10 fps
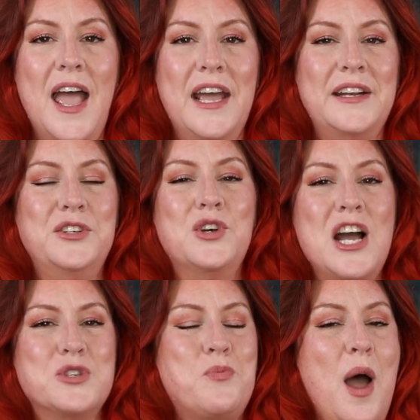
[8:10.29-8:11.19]
and you
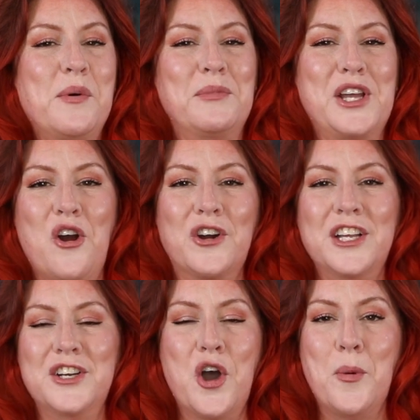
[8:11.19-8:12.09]
guys probably
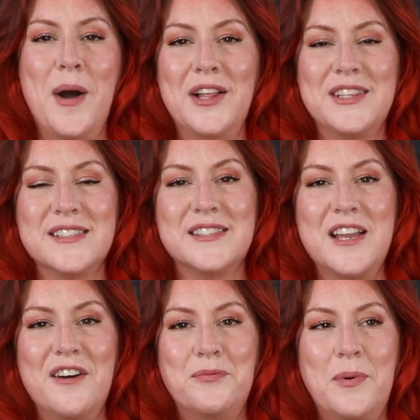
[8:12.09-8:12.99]
already know about this
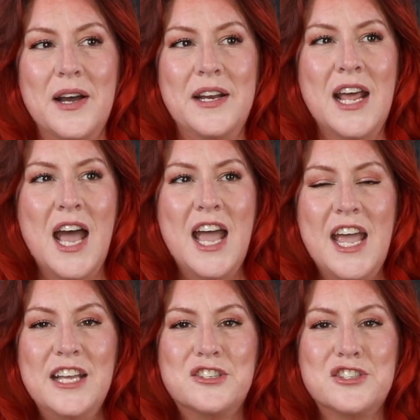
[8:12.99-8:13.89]
stuff, but
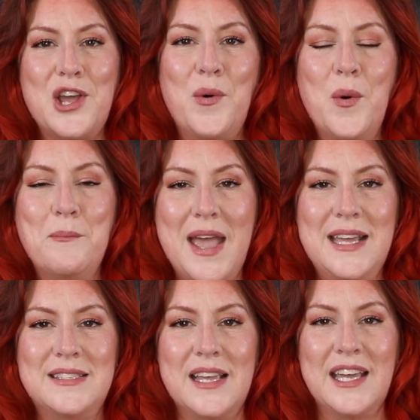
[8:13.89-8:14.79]
it's so
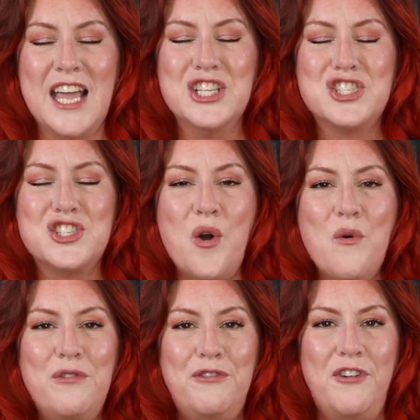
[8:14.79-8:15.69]
amazing and
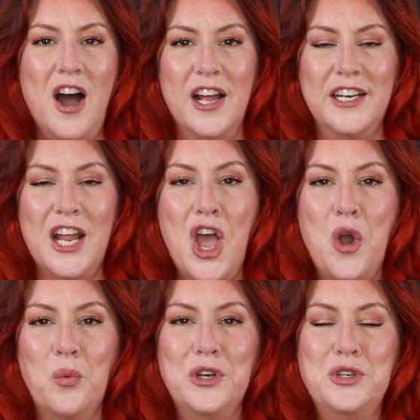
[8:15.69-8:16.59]
so fun
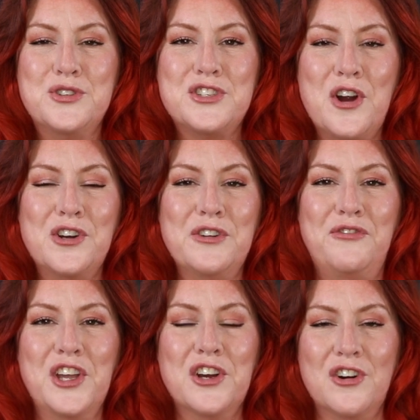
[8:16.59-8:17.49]
when you start to
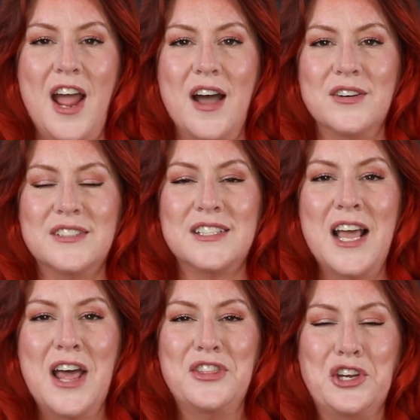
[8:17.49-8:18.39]
figure out
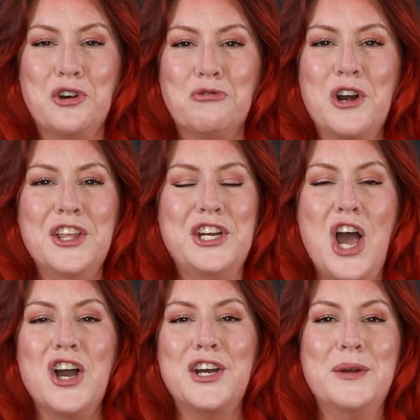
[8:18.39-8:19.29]
that you're really
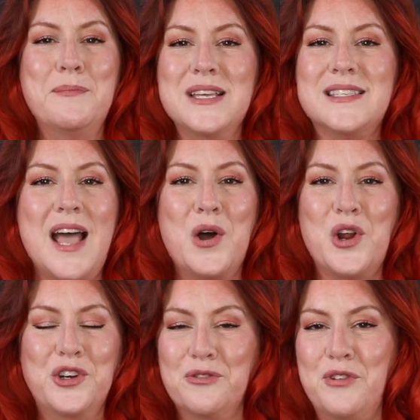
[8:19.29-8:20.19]
not going to miss out
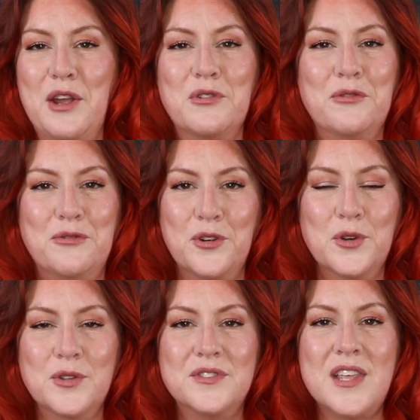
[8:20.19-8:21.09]
on your favorite
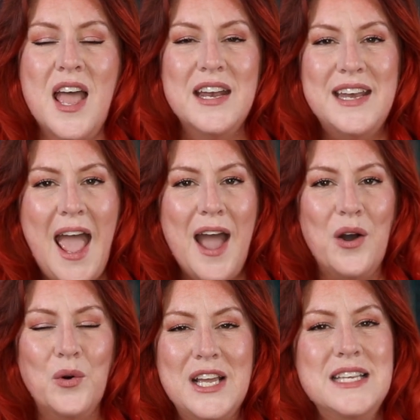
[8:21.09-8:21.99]
foods.
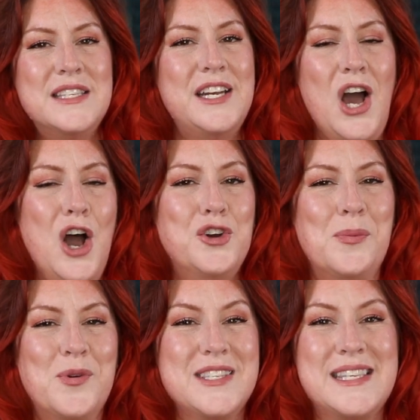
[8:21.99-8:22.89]
Now, is it
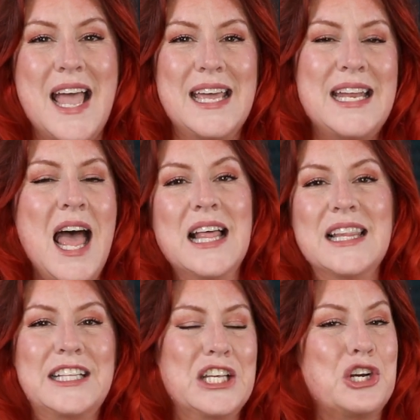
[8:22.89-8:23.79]
100%
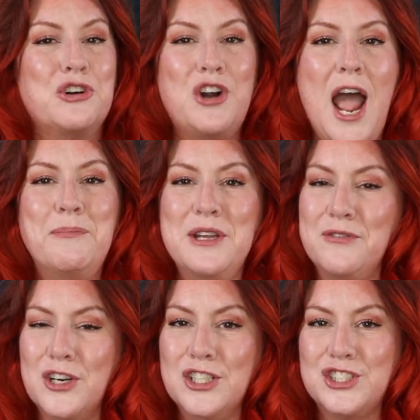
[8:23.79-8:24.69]
like the crappy
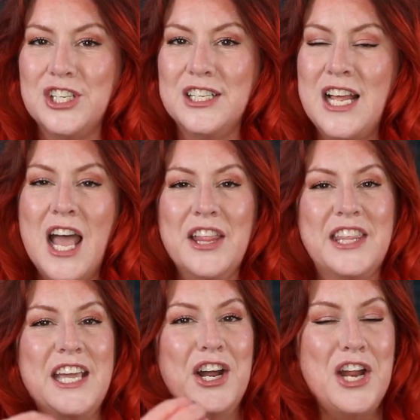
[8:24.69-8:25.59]
version,
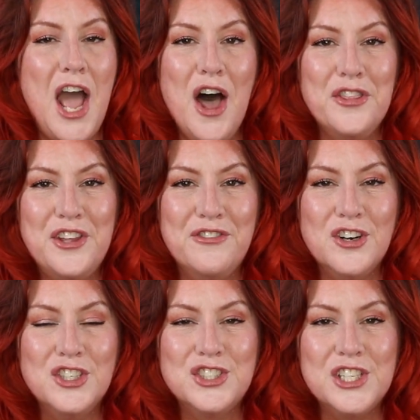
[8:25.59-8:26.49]
the unhealthy
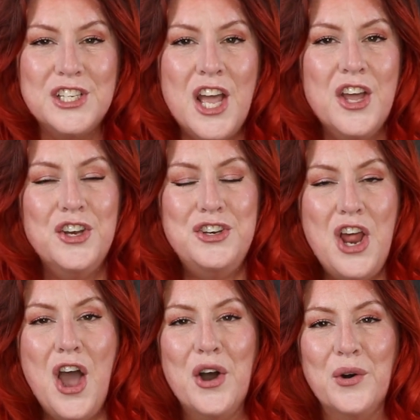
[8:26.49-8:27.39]
version?
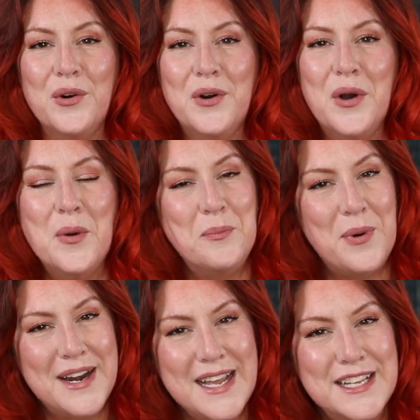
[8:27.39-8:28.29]
No
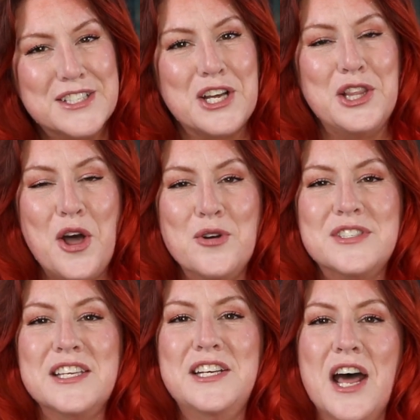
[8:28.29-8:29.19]
but it's
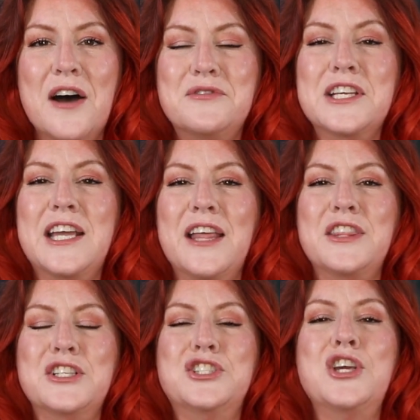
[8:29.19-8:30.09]
close enough to
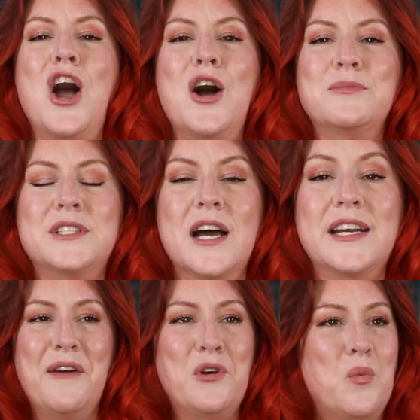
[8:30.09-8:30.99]
get the job
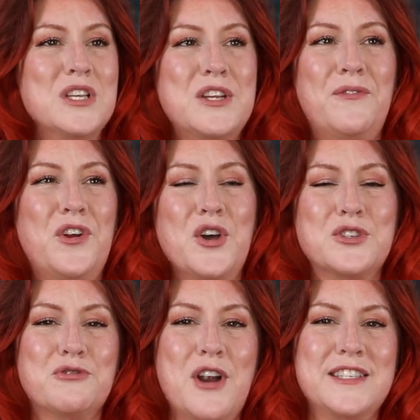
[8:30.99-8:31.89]
done. If it wasn't for
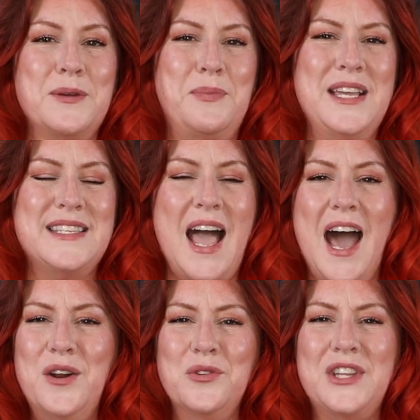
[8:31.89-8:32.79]
those recipes,
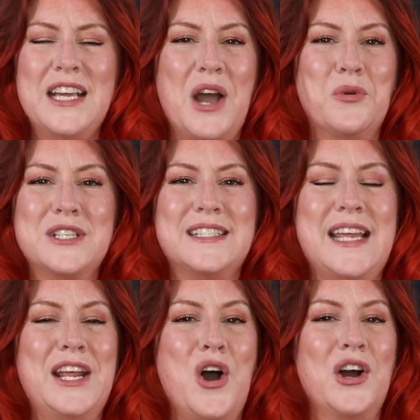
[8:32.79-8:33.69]
I don't think I would have
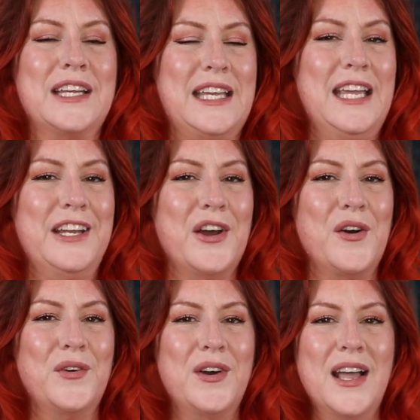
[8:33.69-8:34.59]
stayed on
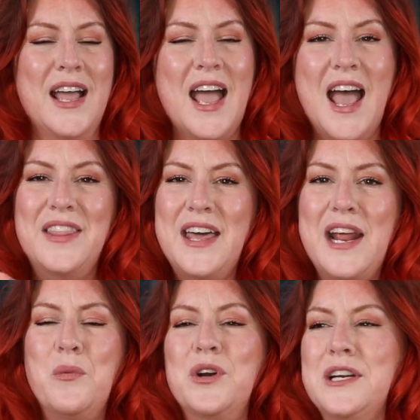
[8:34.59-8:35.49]
keto. And then
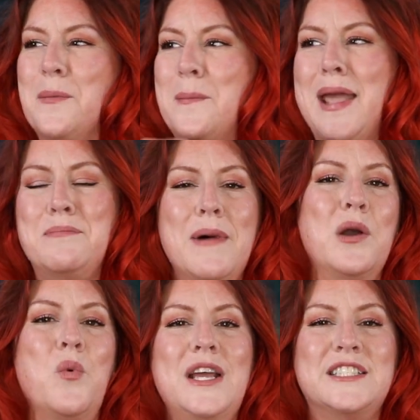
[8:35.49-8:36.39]
I wouldn't have made
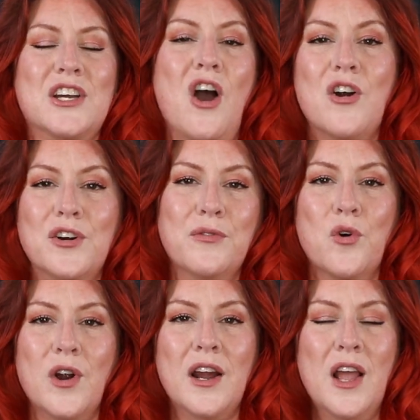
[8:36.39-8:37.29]
my way to
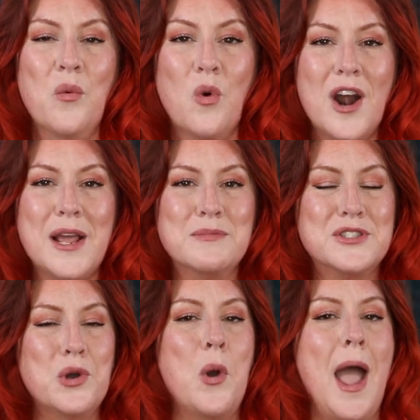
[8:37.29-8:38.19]
carnivore, where I am
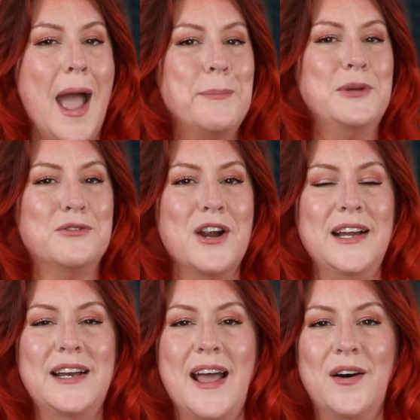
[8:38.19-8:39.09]
so happy
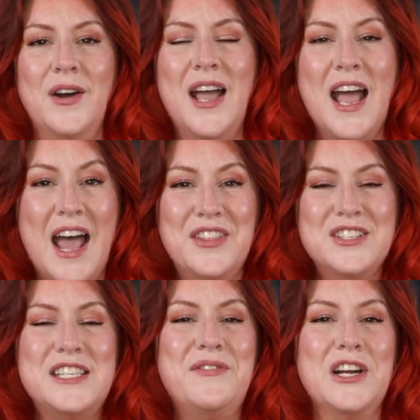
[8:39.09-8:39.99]
right now. And
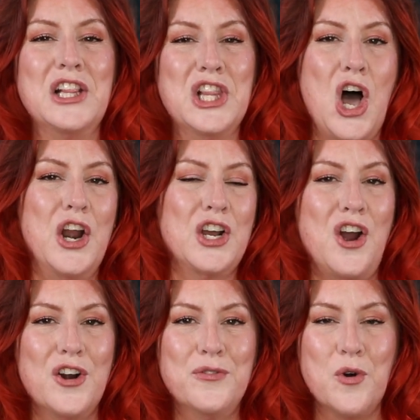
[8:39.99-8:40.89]
there's even a lot of
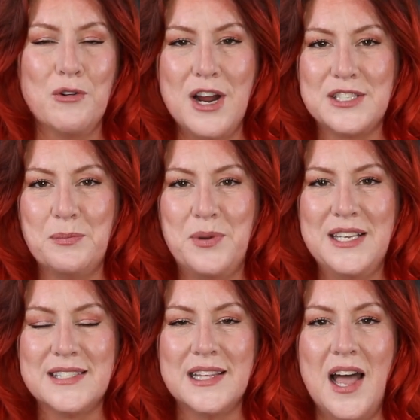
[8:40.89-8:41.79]
carnivore
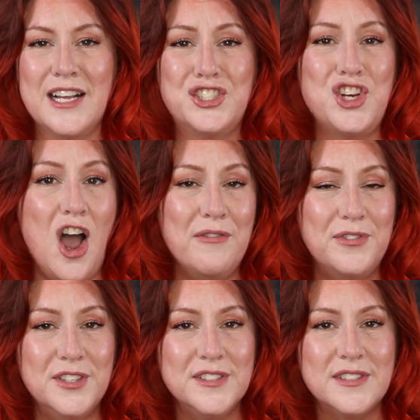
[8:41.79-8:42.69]
recipes like
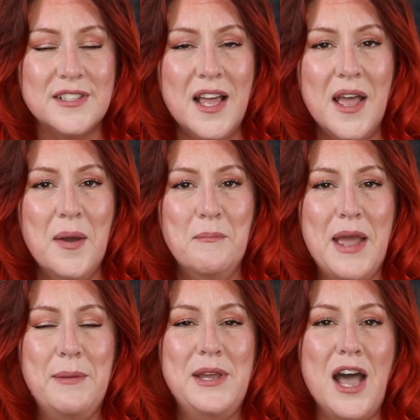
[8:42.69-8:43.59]
chaffles.
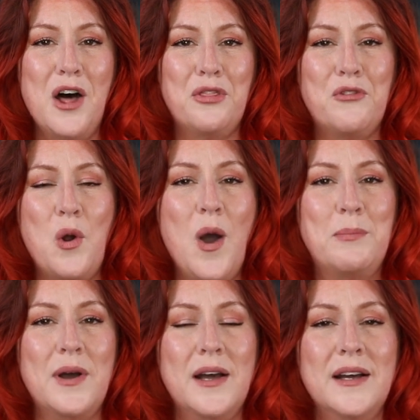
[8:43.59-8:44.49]
Maybe I'll throw
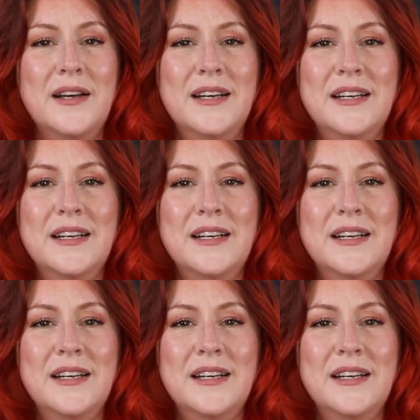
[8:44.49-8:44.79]
up a